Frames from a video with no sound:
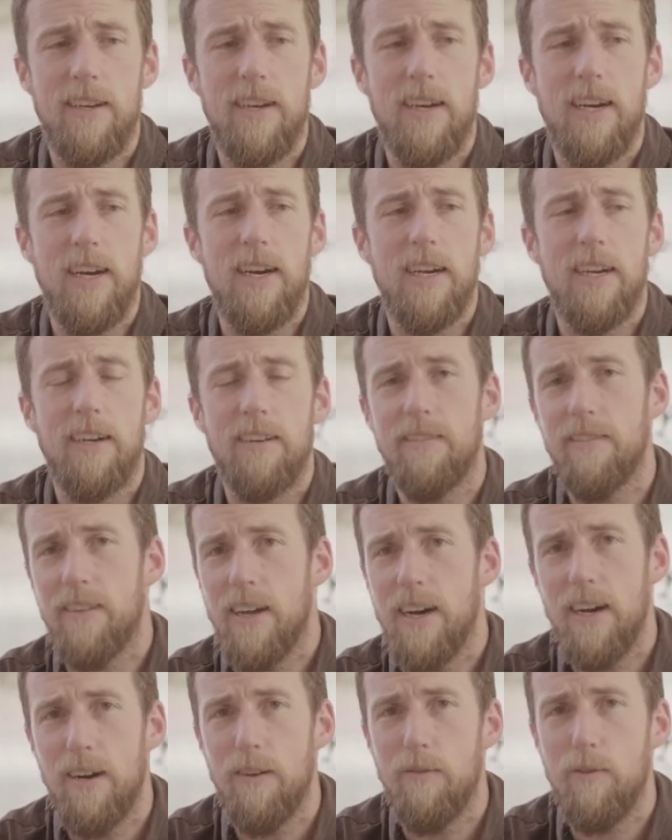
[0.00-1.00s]
I'm going to
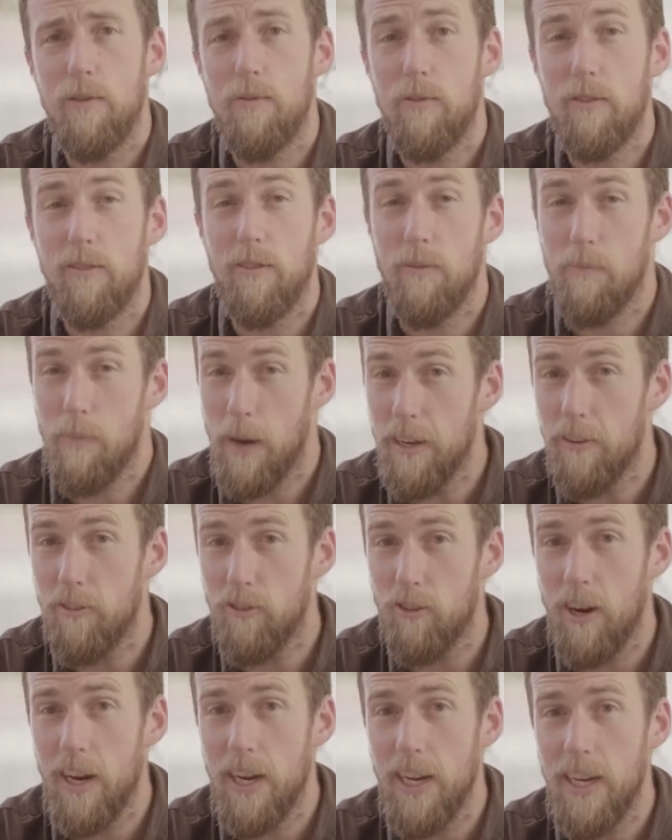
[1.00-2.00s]
start with some base
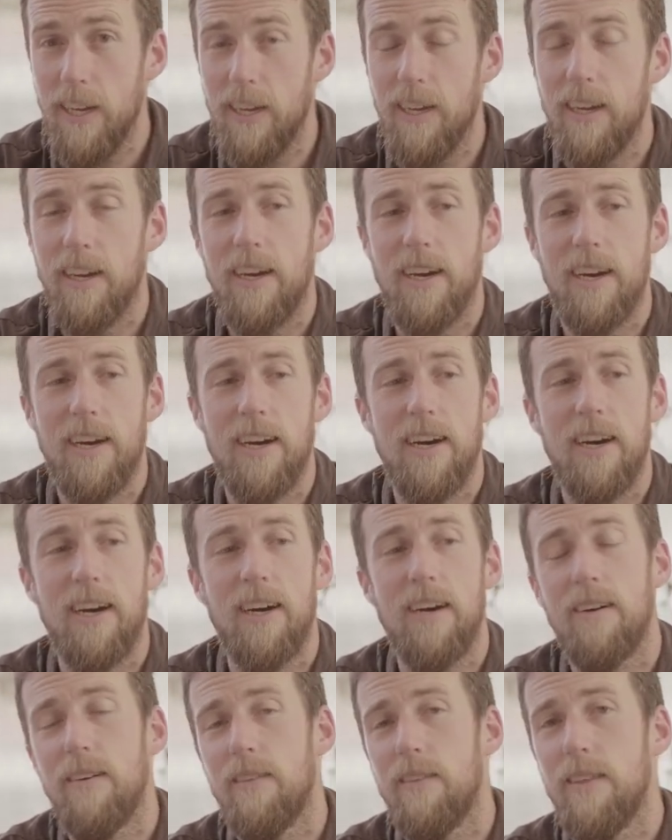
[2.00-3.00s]
training,
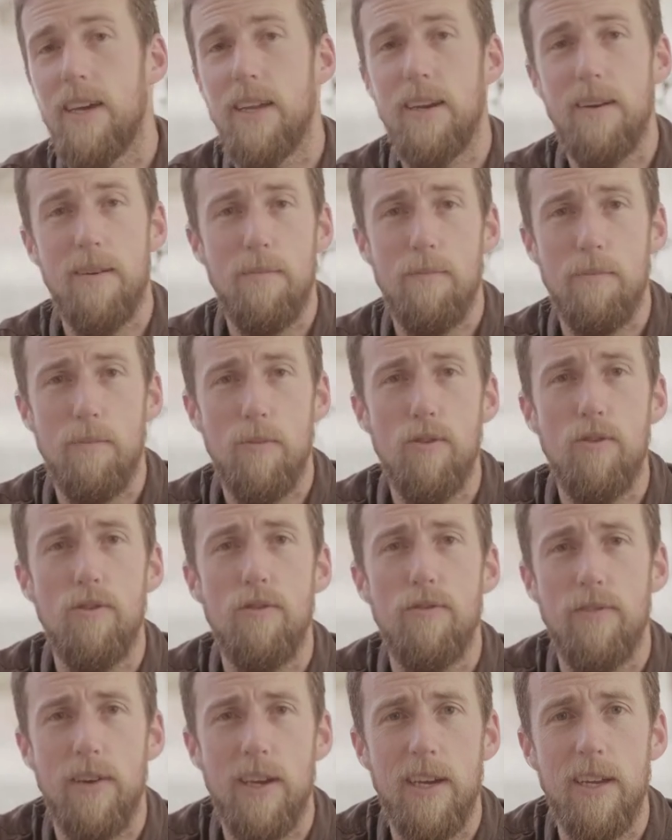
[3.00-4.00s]
then
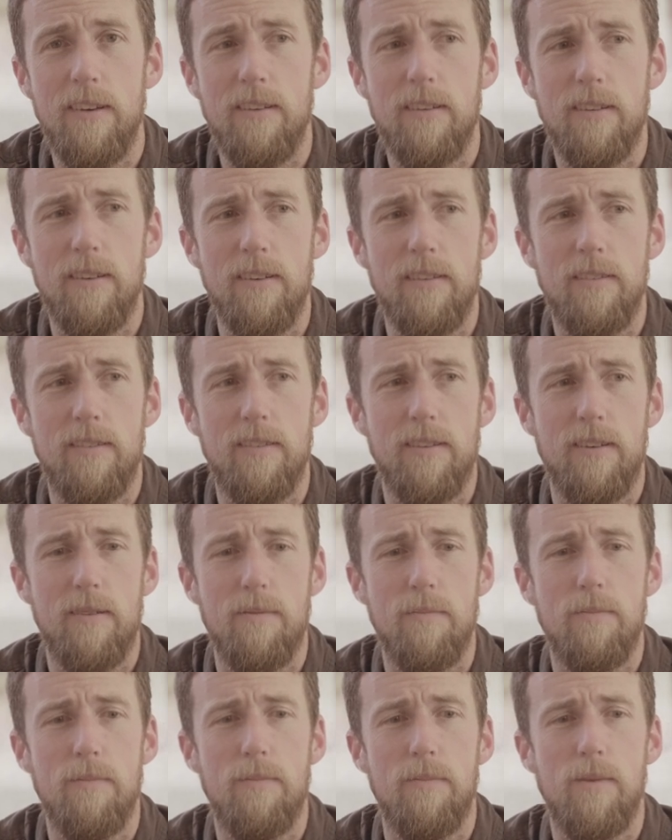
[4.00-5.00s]
move into
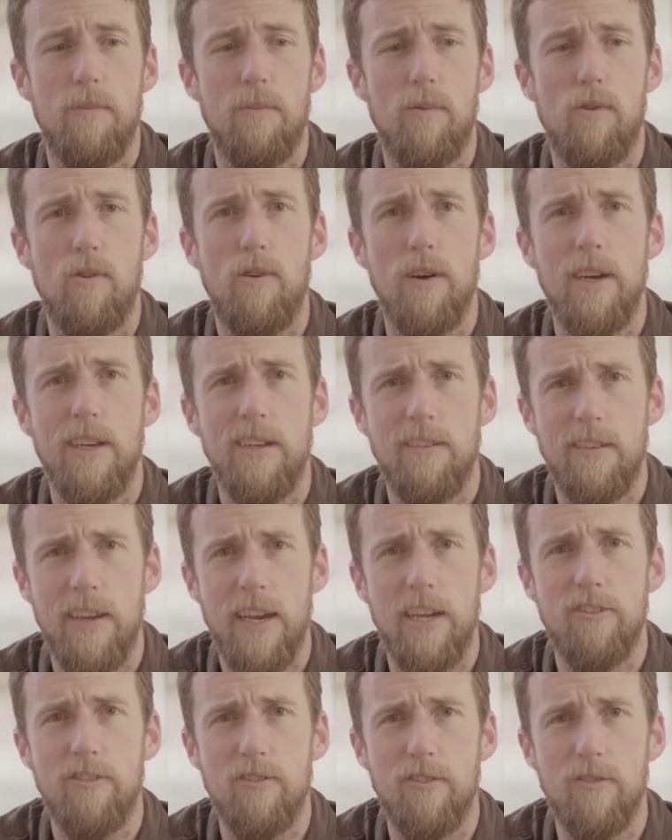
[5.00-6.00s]
some more
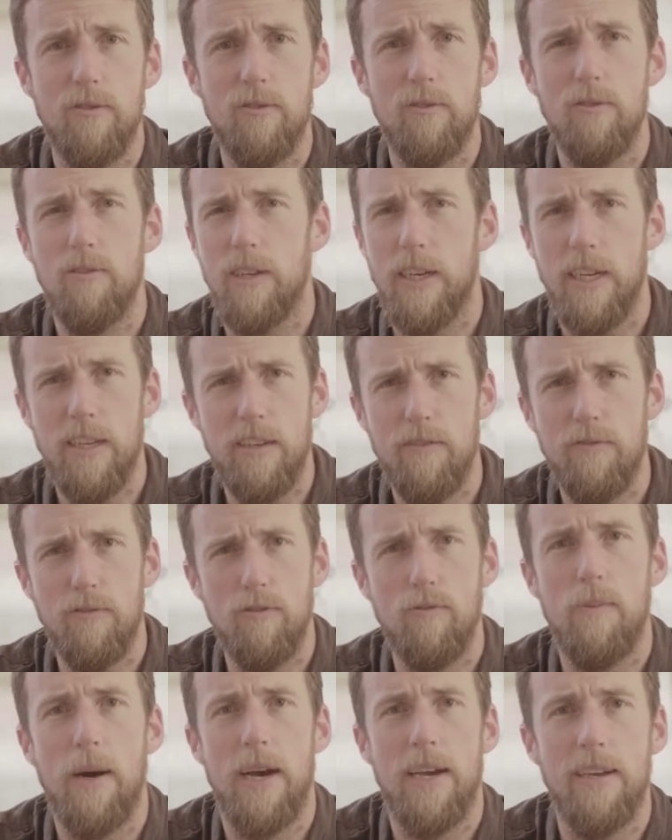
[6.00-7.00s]
intentional
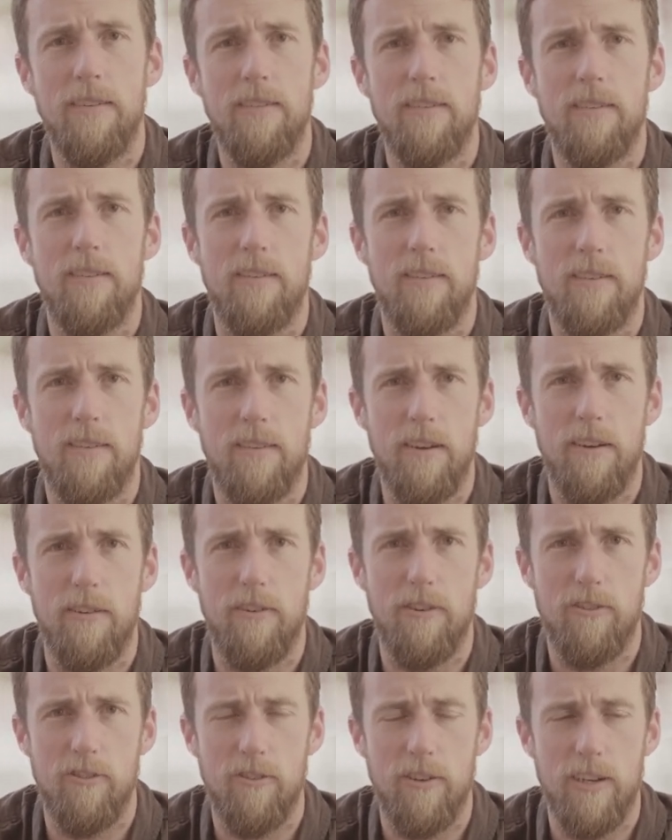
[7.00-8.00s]
interval-based
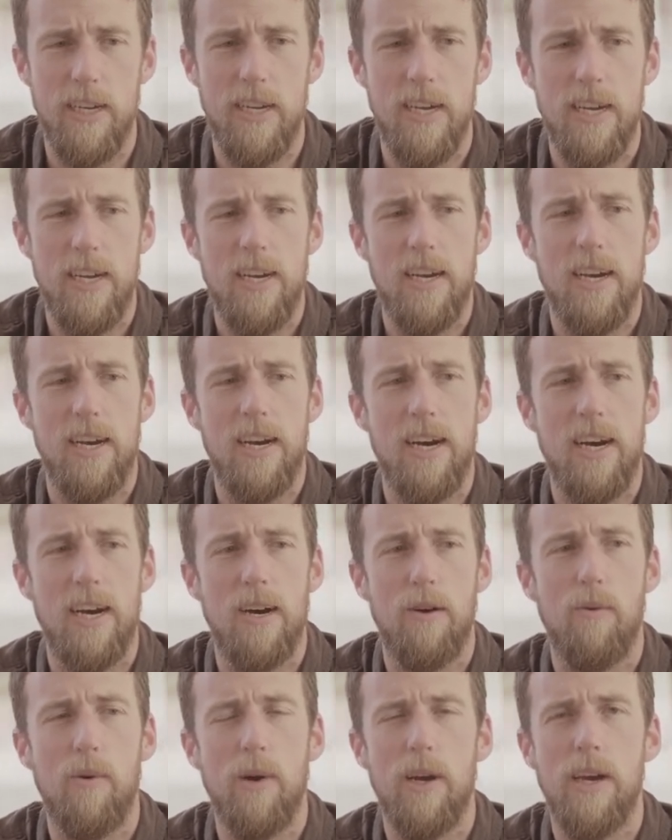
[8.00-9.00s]
territory,
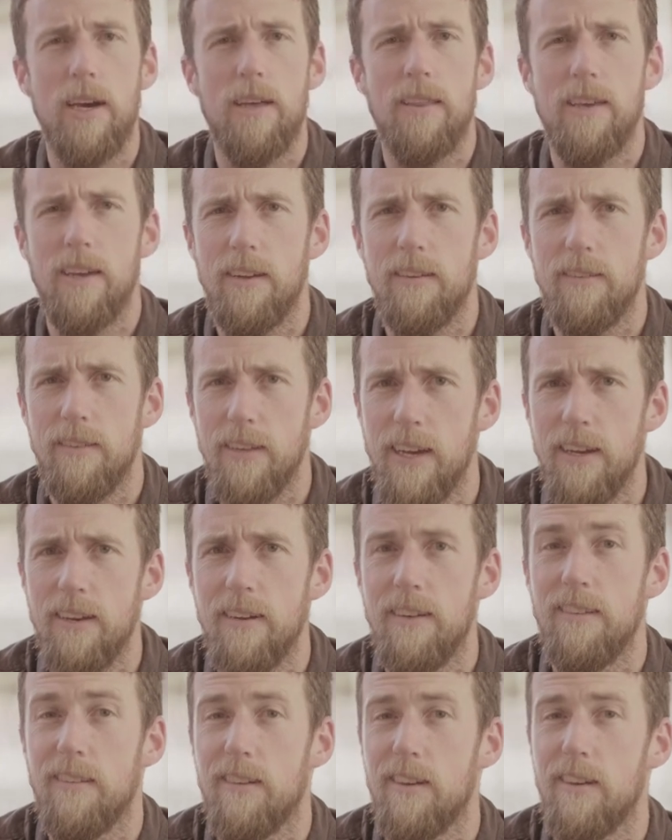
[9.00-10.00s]
where the intent
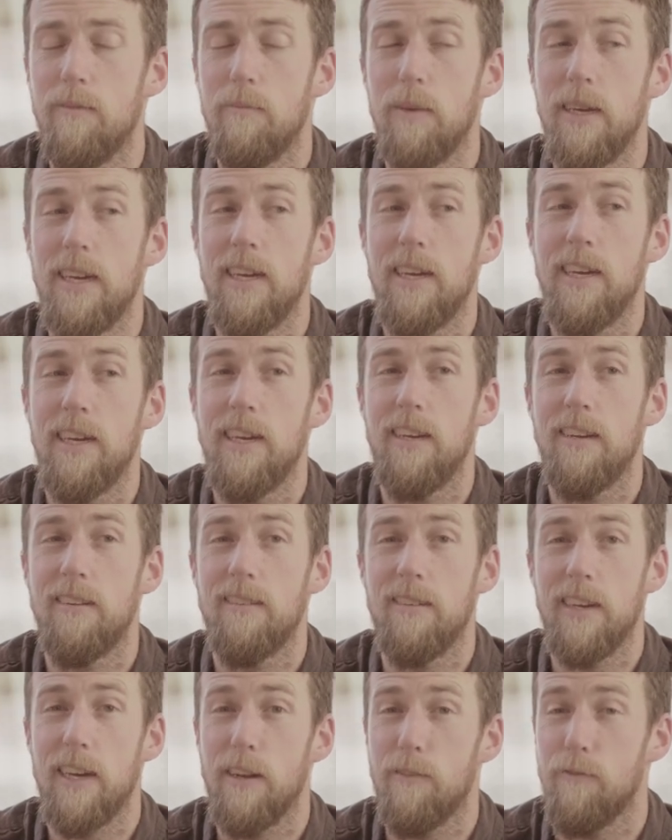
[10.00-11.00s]
is going to be
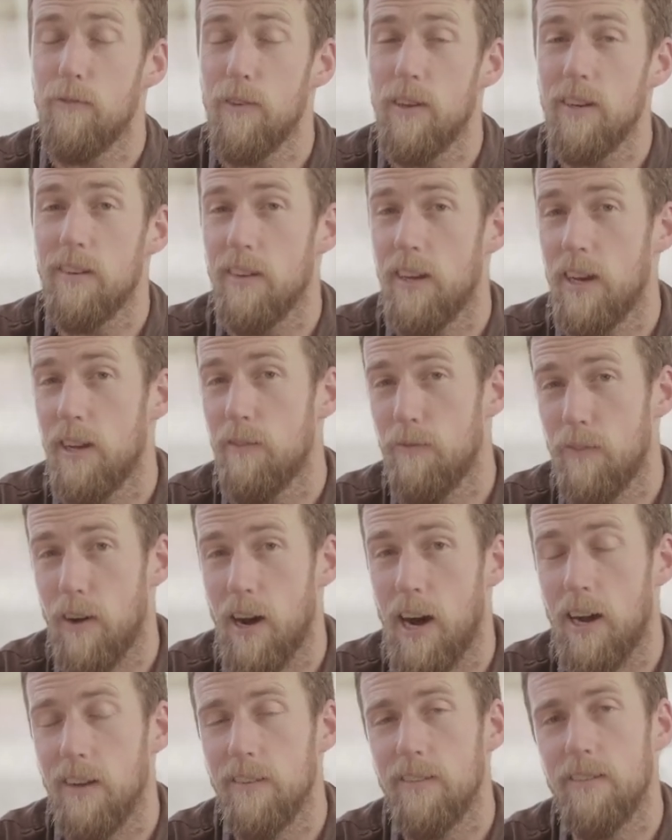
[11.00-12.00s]
to get fit and
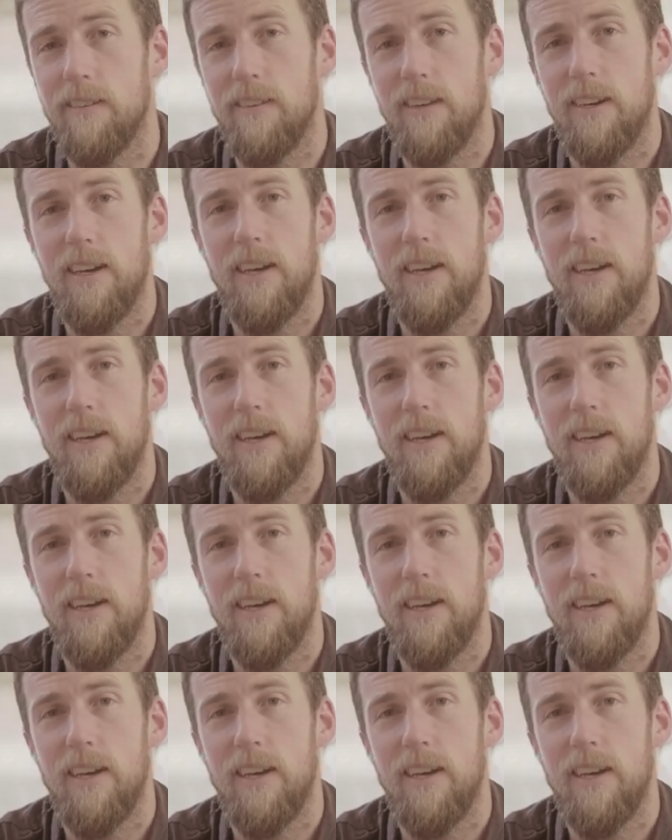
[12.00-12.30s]
fast.